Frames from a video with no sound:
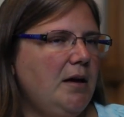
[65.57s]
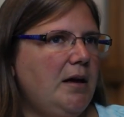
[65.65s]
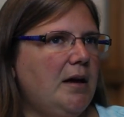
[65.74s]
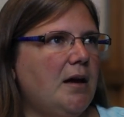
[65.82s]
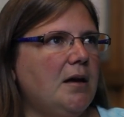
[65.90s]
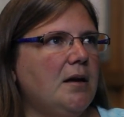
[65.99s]

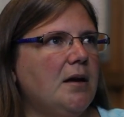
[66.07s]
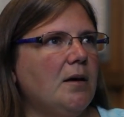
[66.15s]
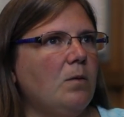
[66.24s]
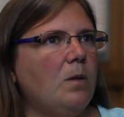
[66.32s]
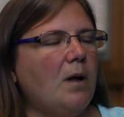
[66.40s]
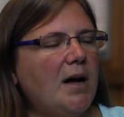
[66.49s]
And
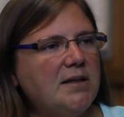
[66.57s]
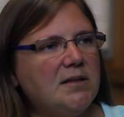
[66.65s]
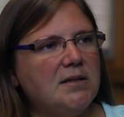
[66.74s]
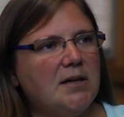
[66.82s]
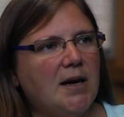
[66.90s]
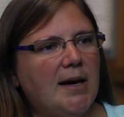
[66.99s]
lots
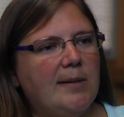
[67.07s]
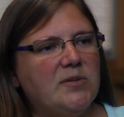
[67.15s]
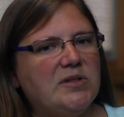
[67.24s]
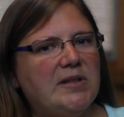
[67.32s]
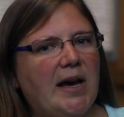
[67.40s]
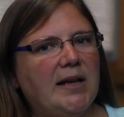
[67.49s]
of
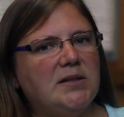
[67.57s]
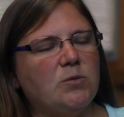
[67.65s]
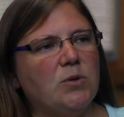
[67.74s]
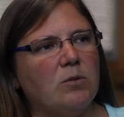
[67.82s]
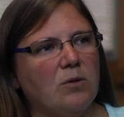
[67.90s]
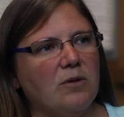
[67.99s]
times that's
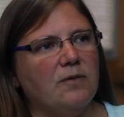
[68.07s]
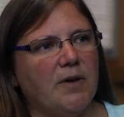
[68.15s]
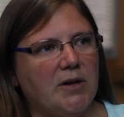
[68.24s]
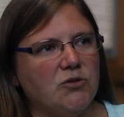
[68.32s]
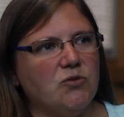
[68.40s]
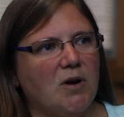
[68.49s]
where we'll
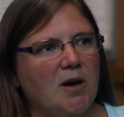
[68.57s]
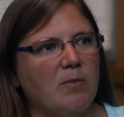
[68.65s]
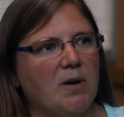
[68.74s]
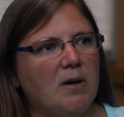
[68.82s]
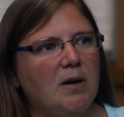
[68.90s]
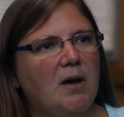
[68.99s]
find
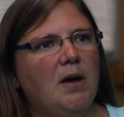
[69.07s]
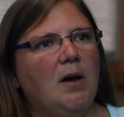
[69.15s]
trauma.